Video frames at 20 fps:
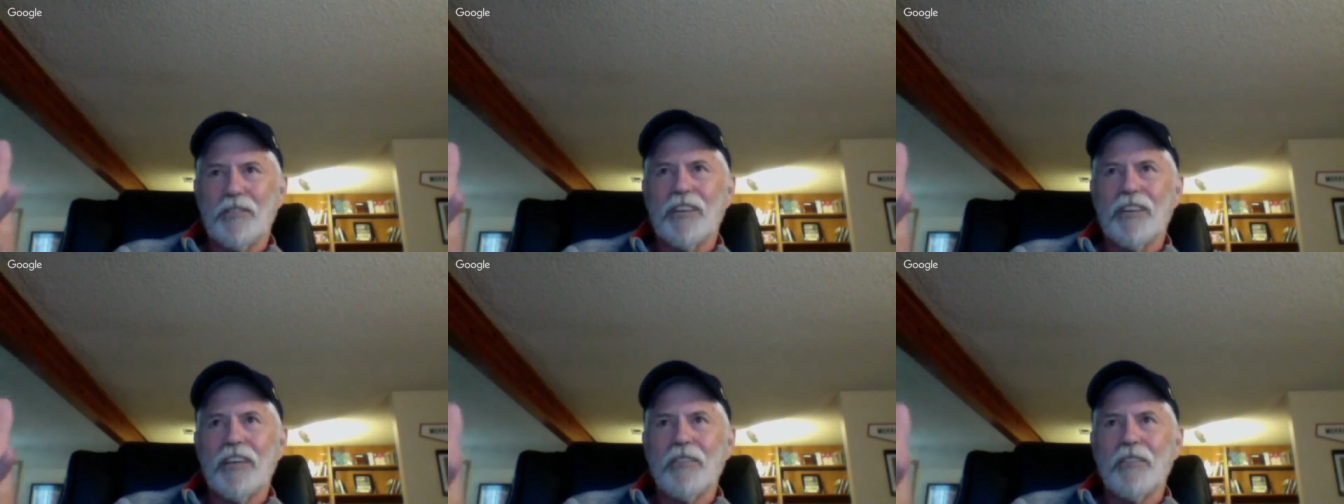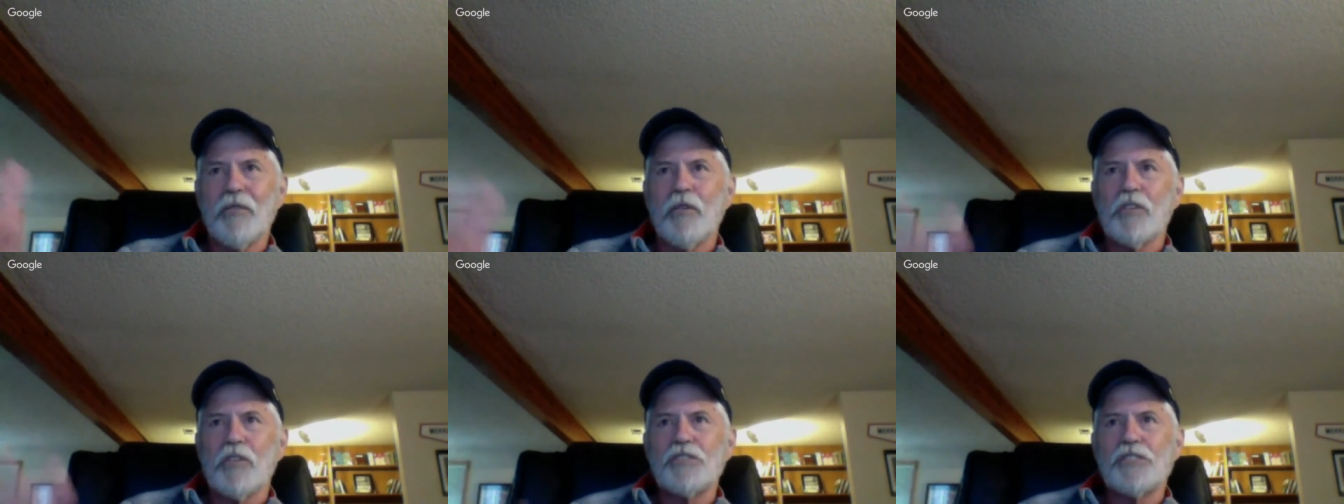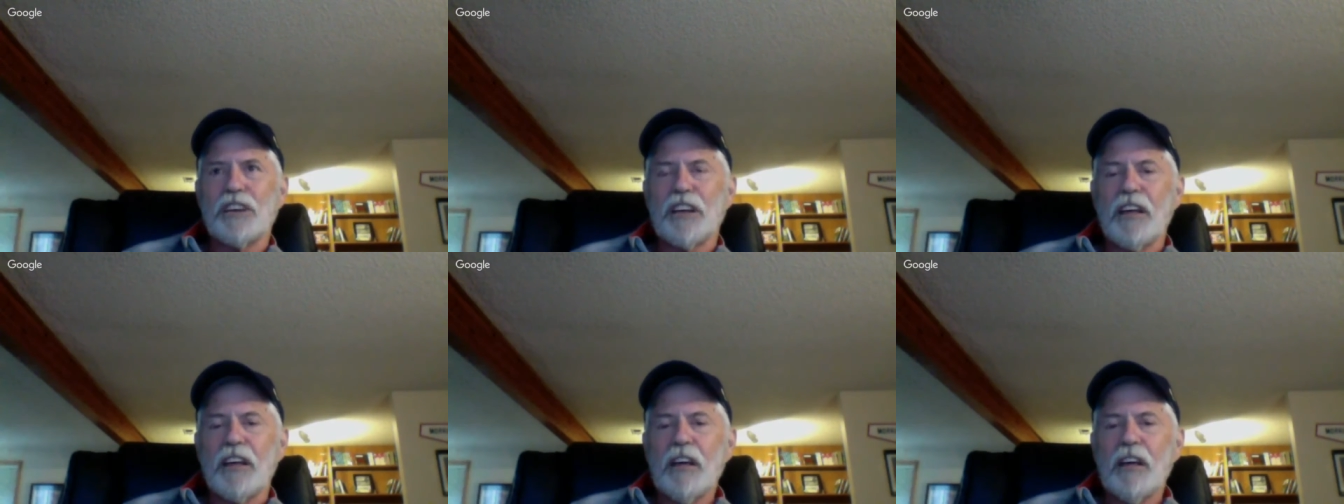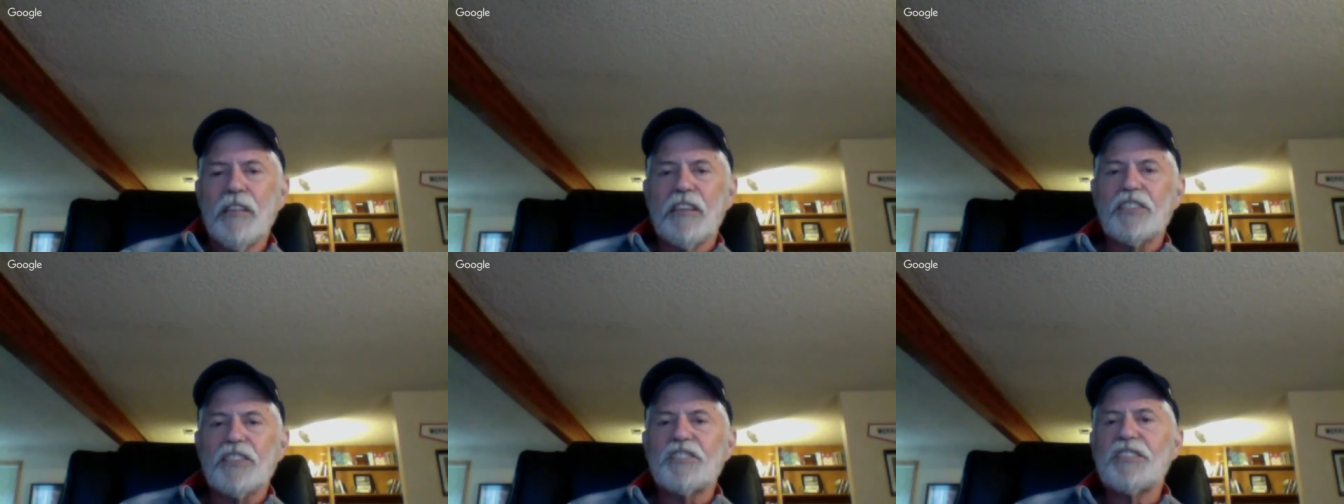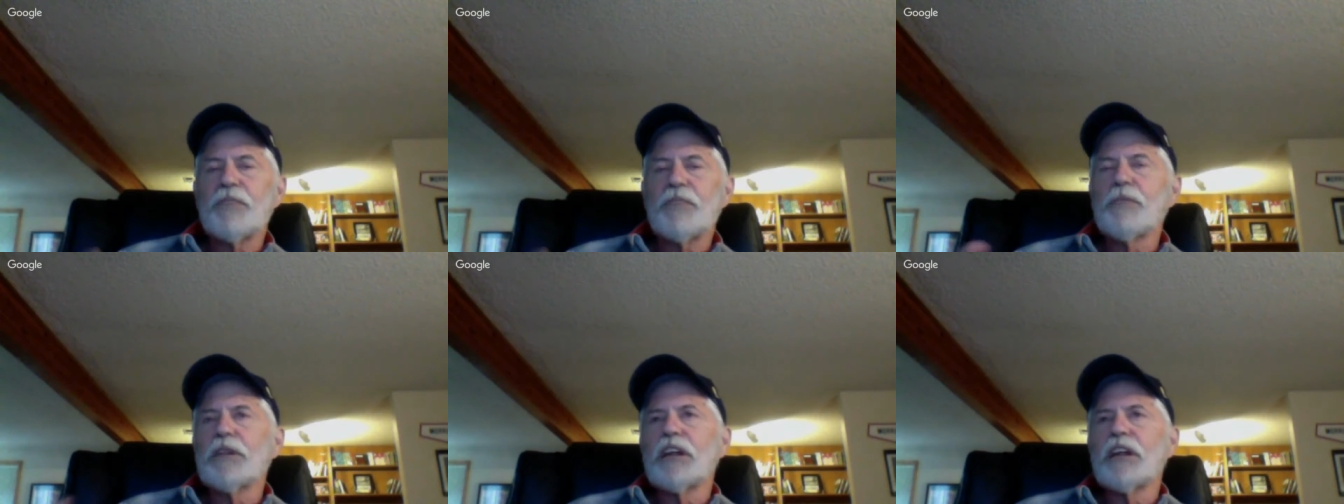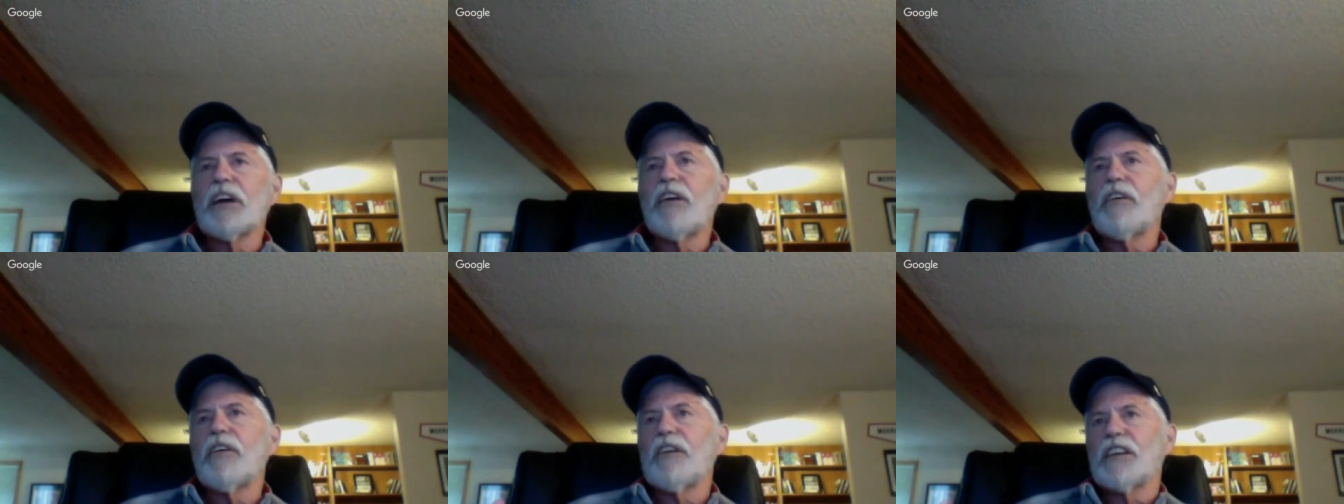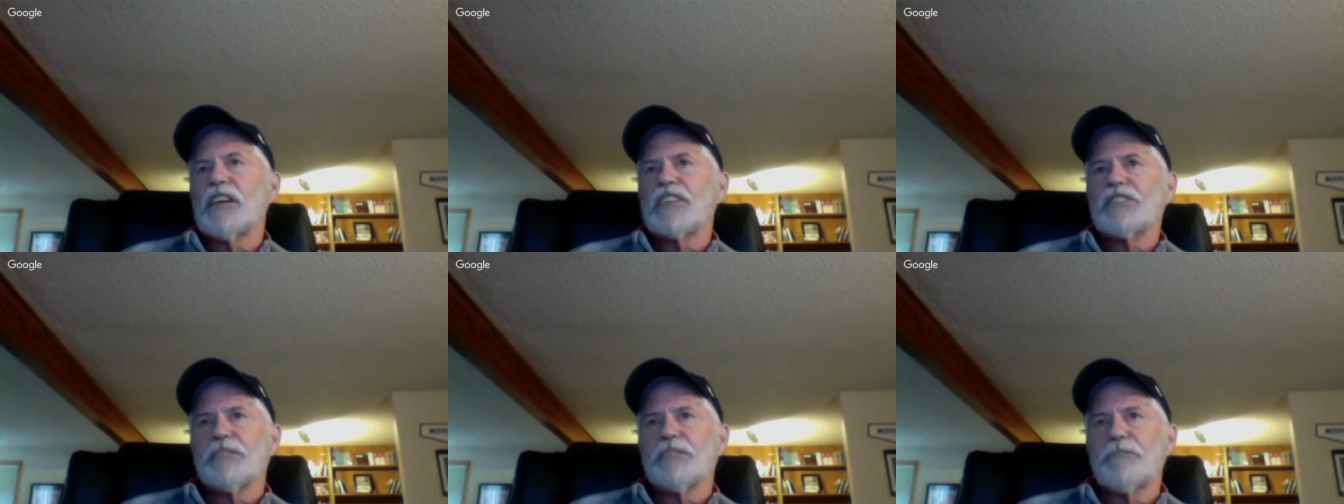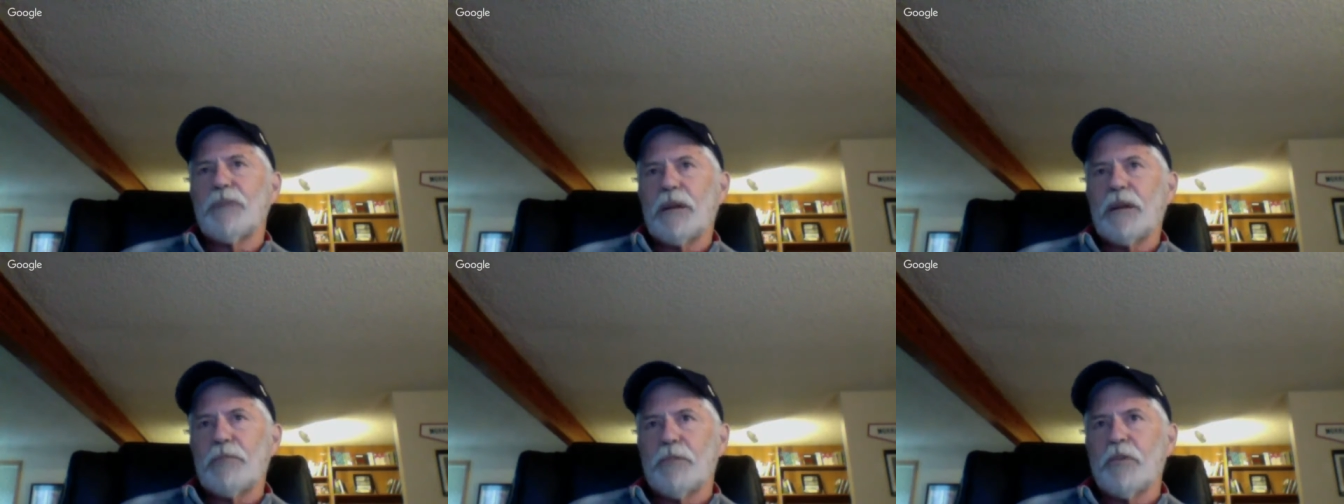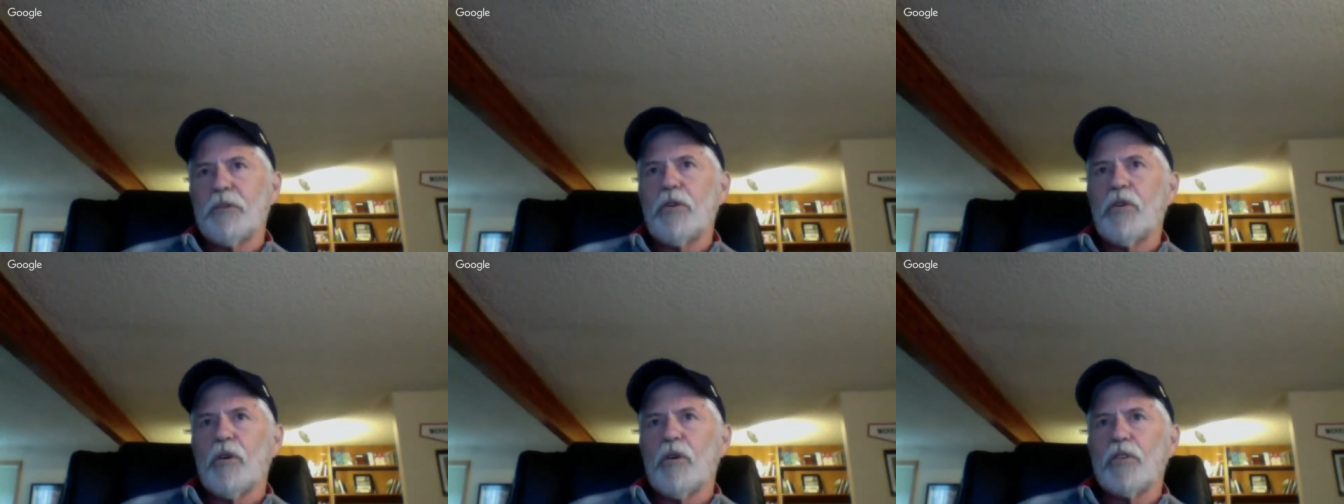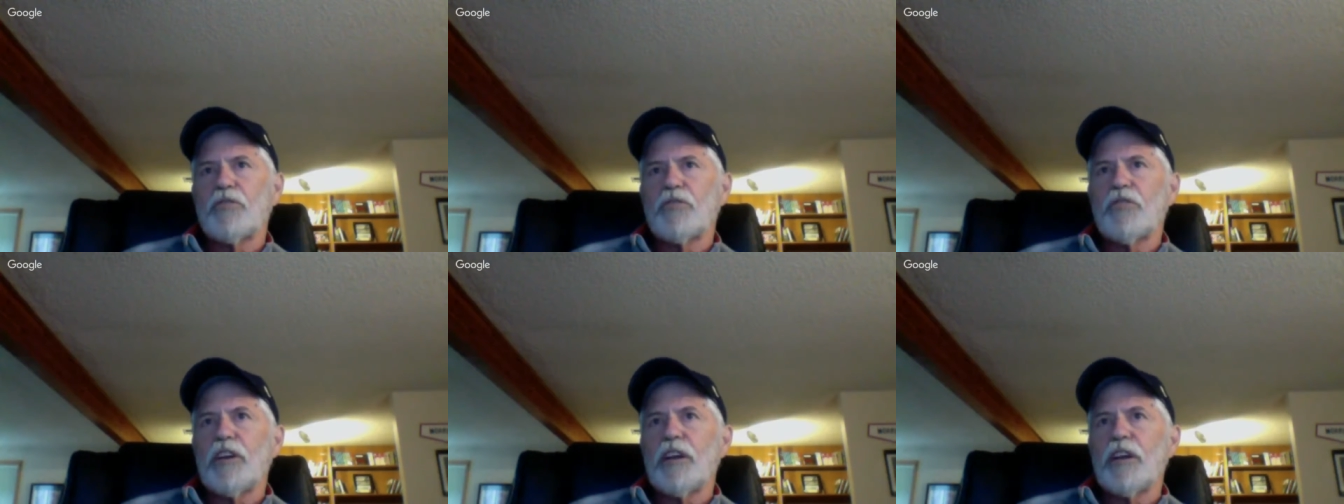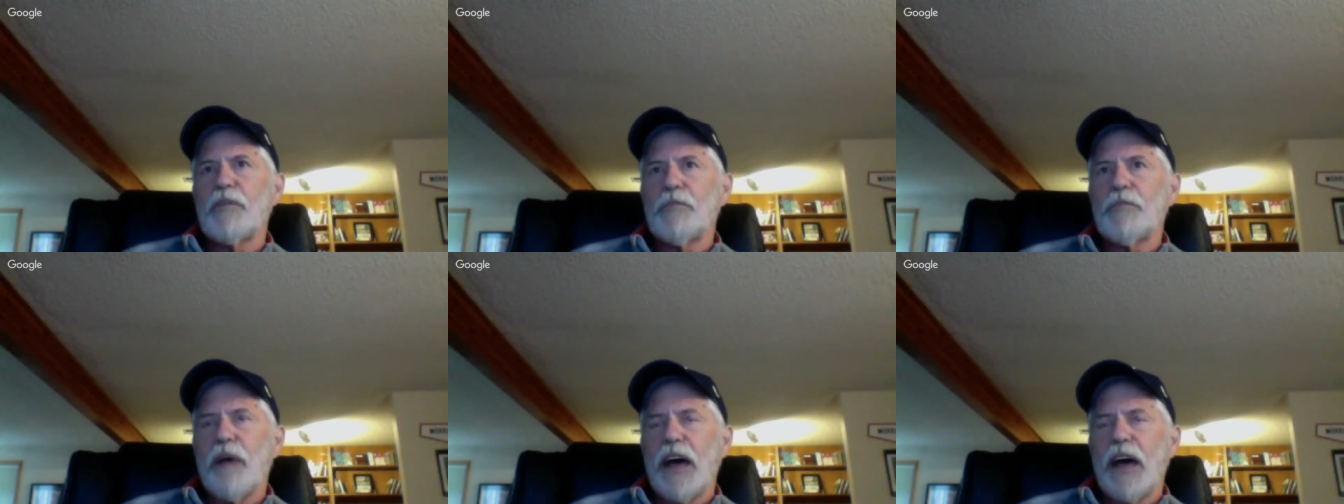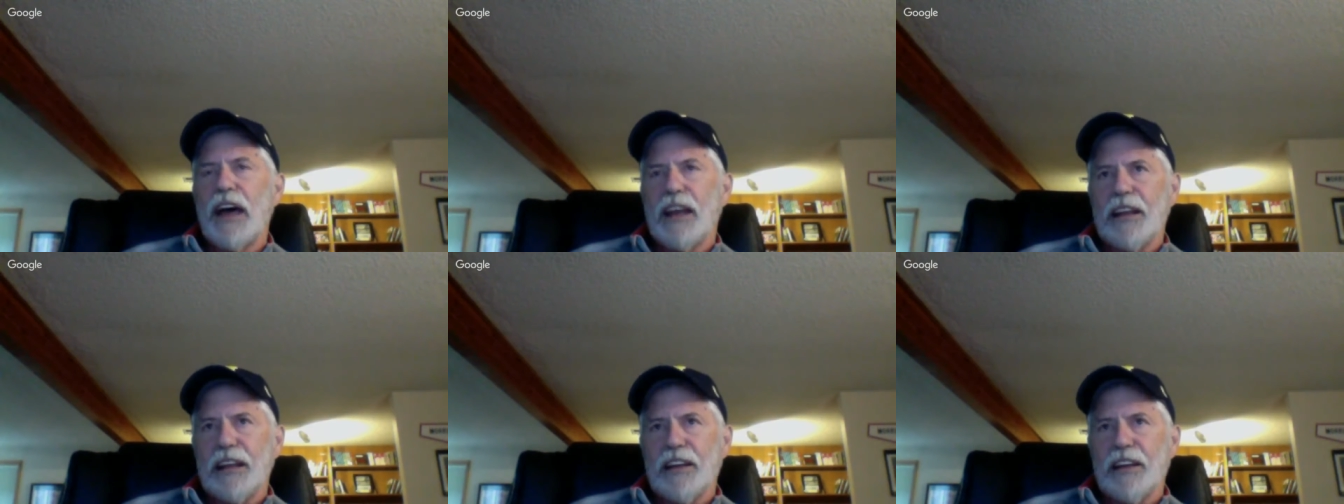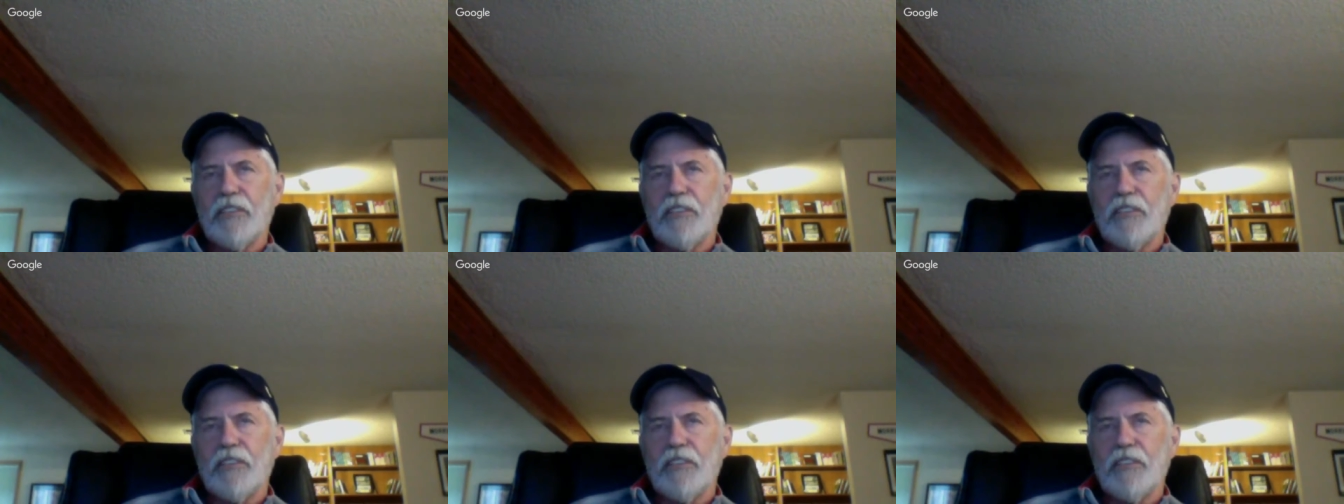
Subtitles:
In other words, the similarities of people who are treated badly,